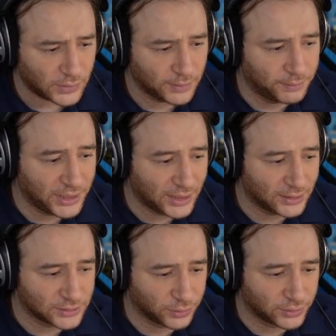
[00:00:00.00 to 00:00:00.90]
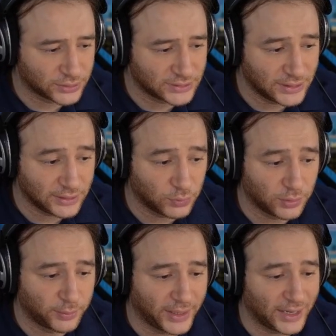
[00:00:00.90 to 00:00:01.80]
Because so those seats will
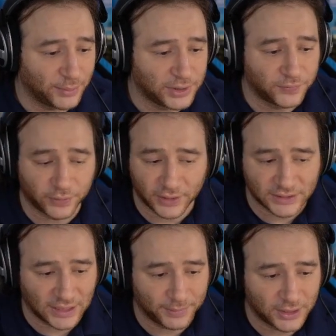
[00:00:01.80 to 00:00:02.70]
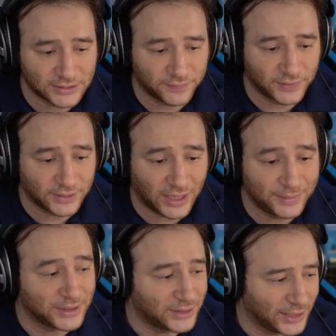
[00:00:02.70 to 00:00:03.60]
remain empty for the exam. Because of the time
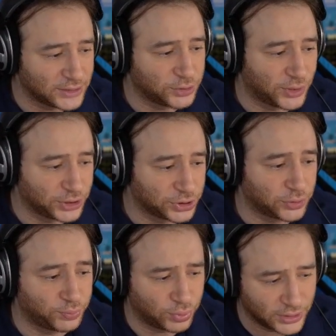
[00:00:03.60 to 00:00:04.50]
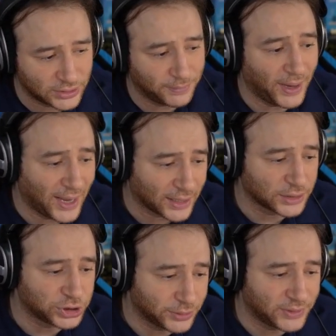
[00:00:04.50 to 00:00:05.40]
it takes to register, print, pack, and
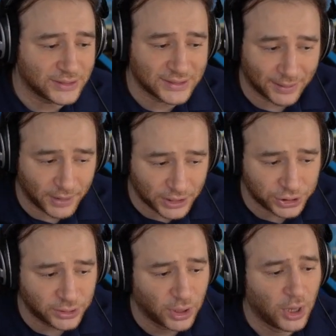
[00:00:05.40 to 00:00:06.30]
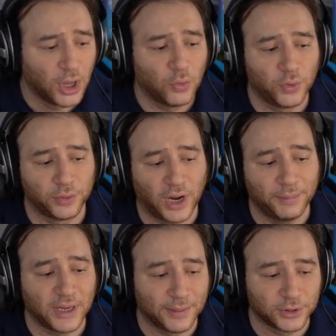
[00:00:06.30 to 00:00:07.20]
ship the examination, we will not
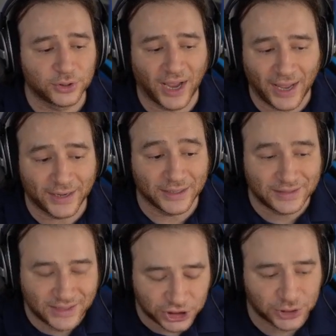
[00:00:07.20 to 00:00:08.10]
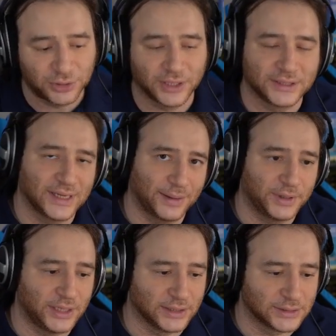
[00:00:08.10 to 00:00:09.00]
be able to add additional
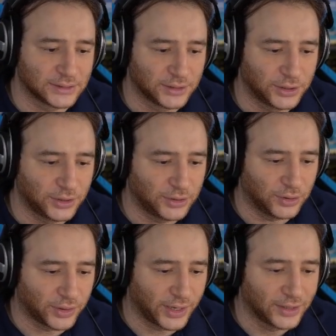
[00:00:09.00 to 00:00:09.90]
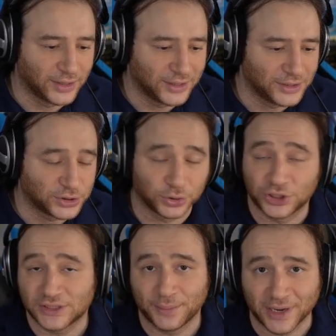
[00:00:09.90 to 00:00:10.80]
examinees. Okay, so
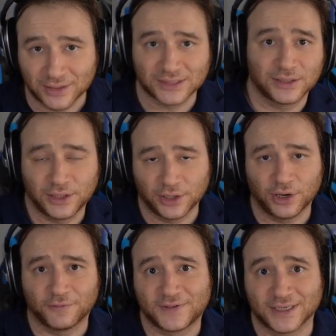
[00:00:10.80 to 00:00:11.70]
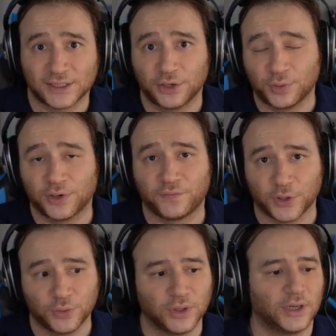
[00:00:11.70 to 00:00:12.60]
just to make this clear, if six hundred of
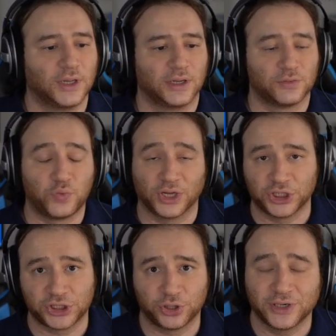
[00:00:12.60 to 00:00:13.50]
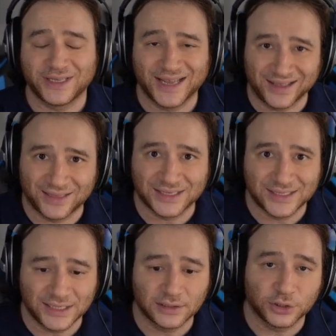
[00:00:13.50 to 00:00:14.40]
you register, get the
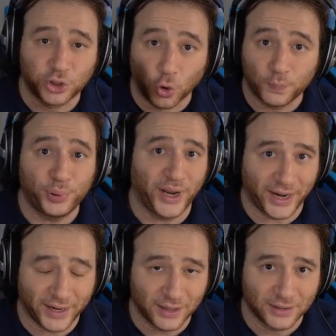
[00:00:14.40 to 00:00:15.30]
seat, don't pay,